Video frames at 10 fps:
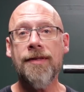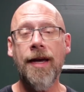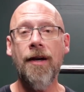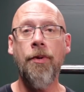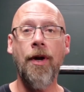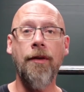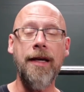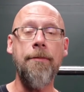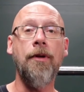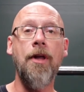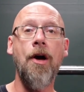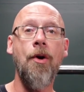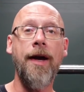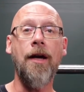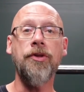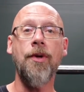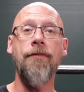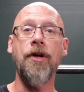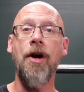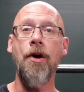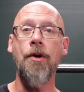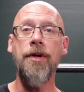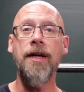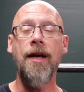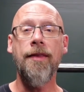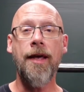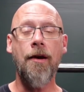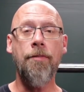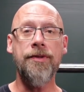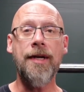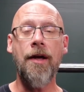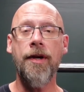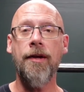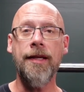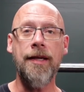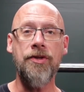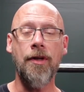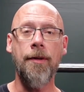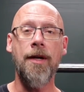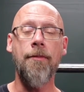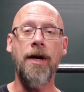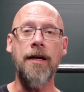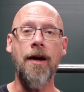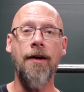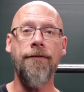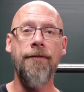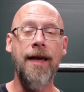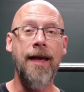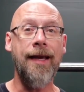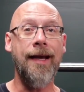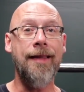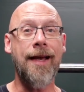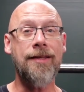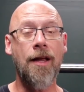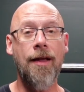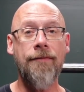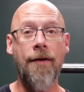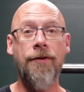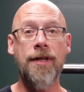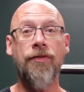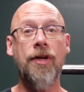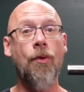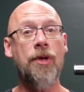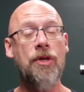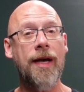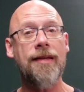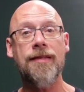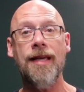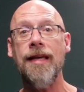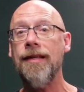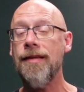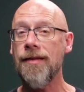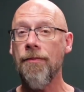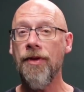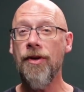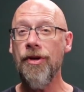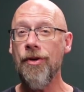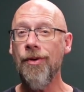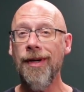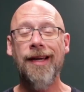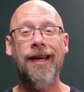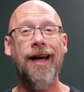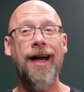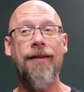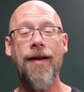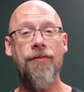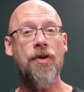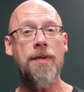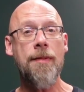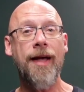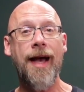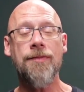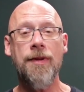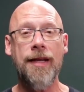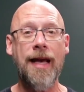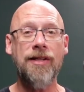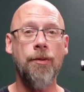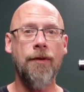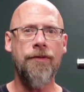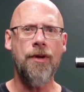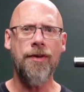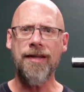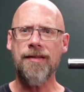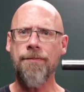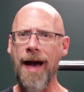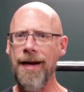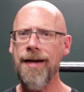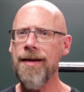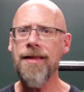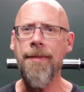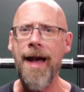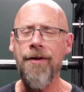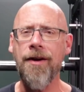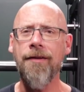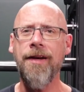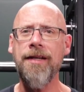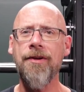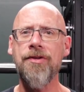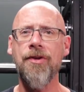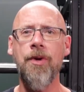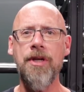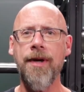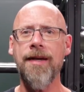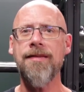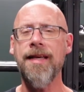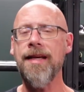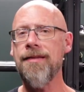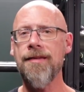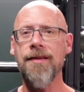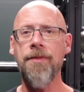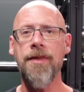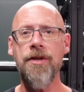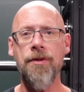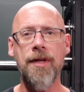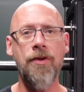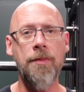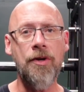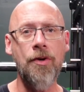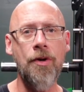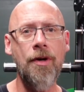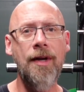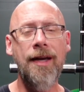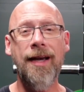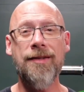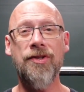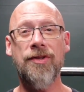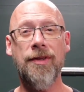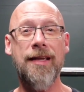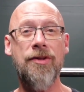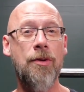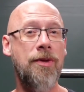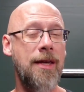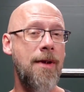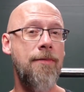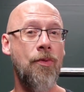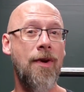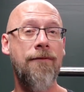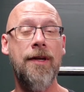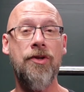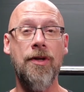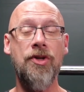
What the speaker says: site. I'll put a link below. I also have a code that I'll put down there that gets you a little bit of money off. And that's all I've got for this video. What do you guys think? Is it something new? I've had a few people ask me to actually review it. They spotted it in the background of videos. So what do you guys think? Is this something that you think would be cool? Is there things you think maybe RitFit should